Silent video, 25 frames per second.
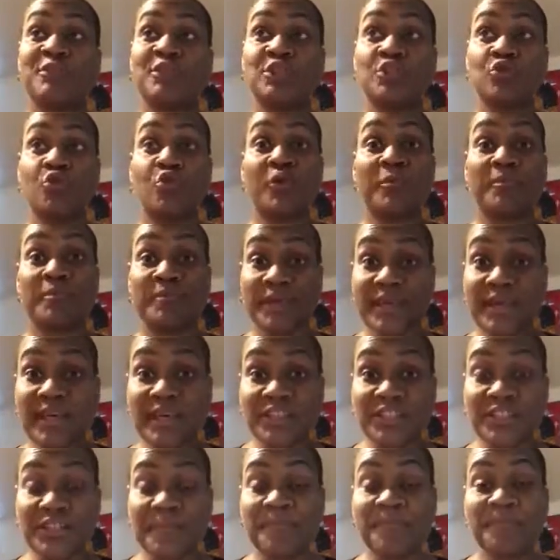your
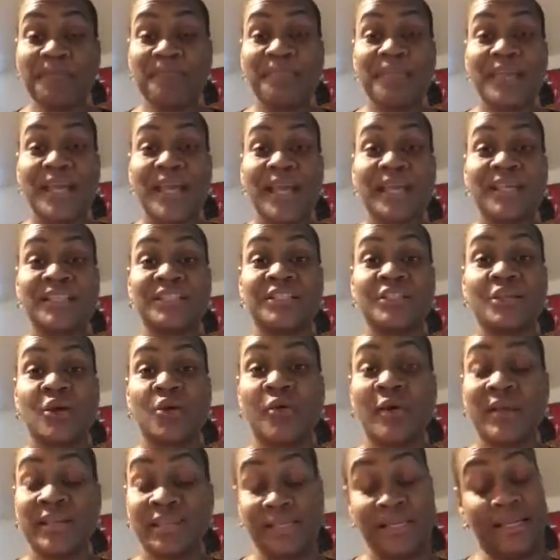pitch. And
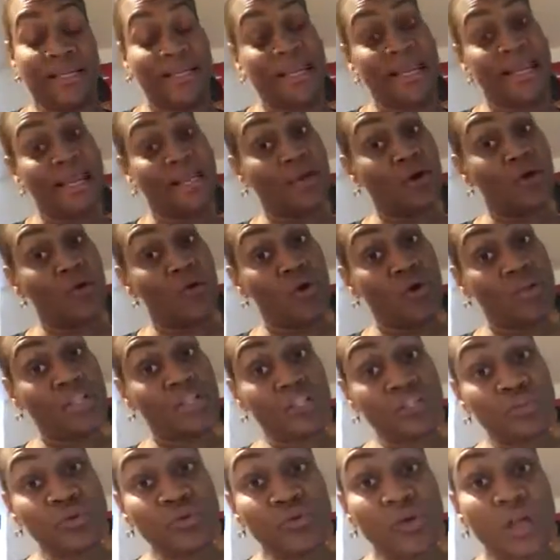so it can't go on
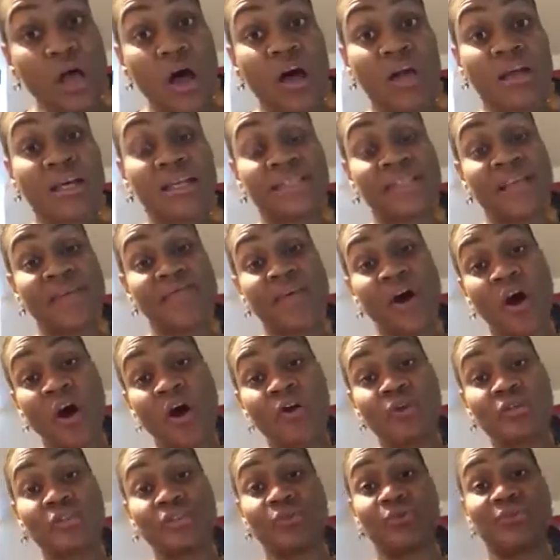too long, because I've
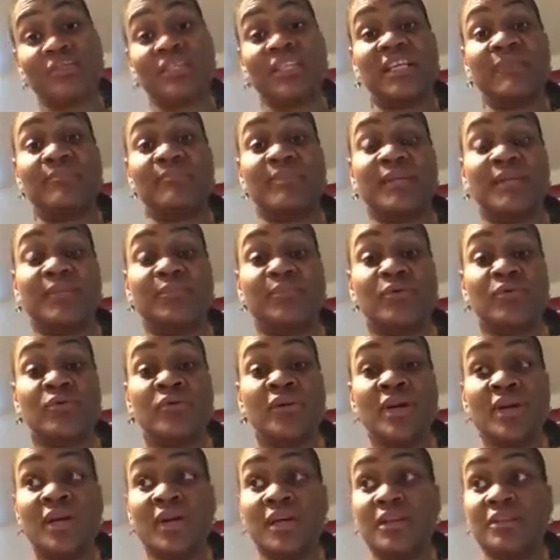also seen people
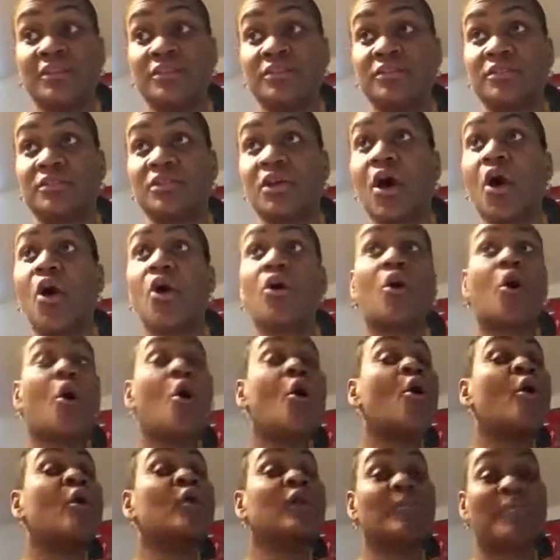talk
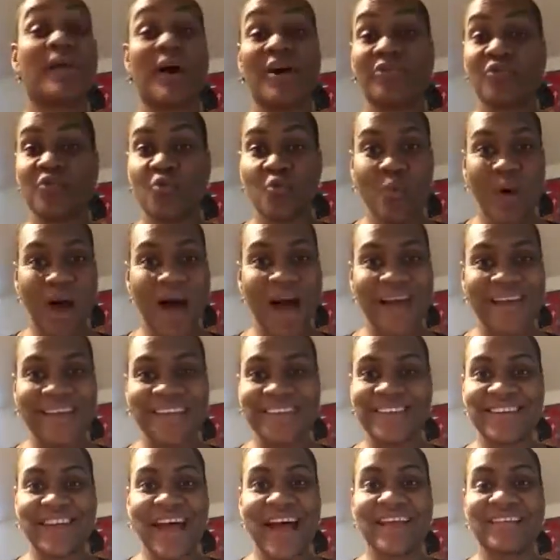all about the why
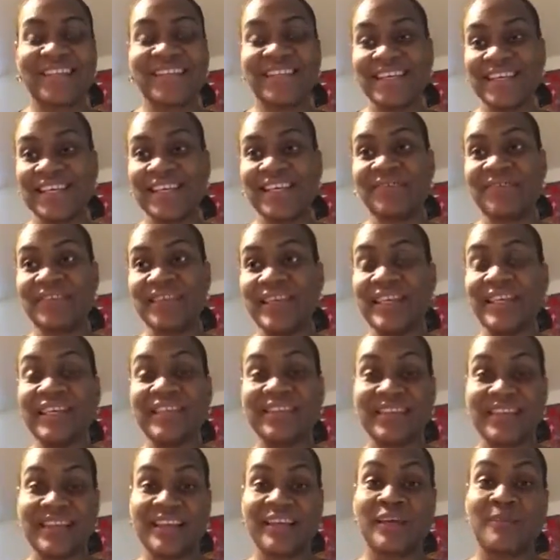and not give
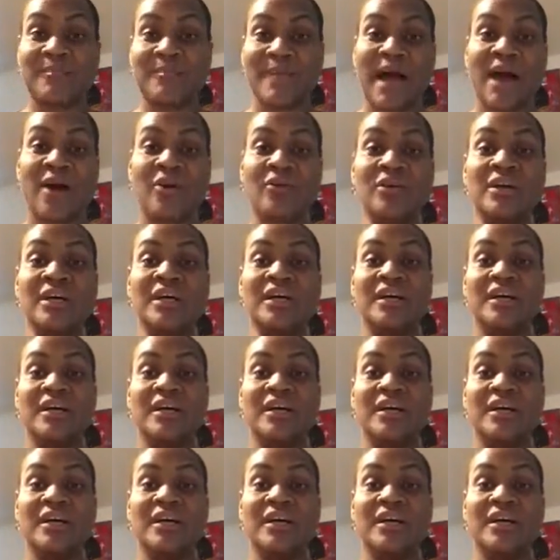anything about